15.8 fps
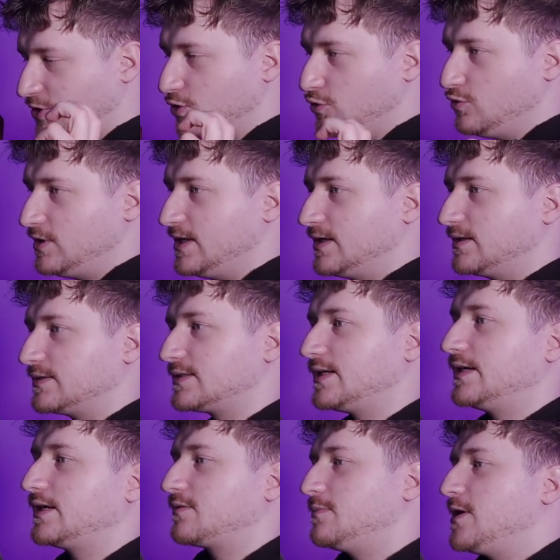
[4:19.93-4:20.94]
tunings
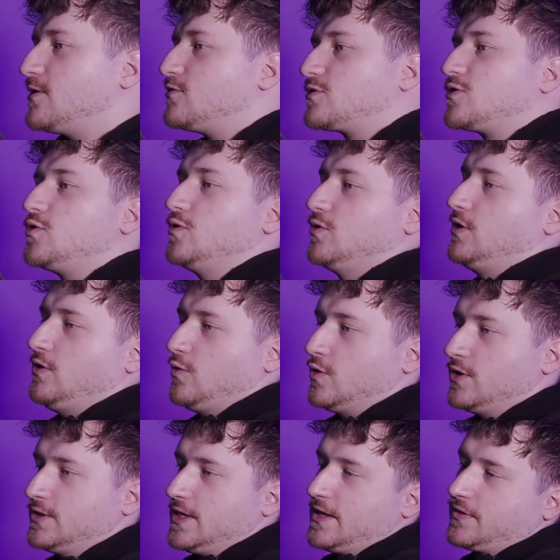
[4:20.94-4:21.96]
like metalcore
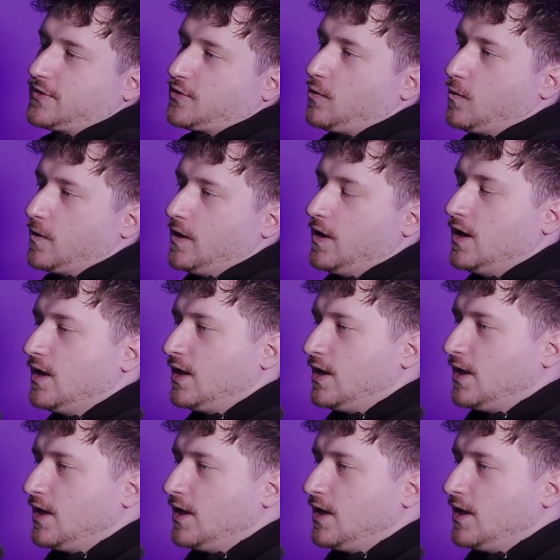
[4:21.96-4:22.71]
or deathcore,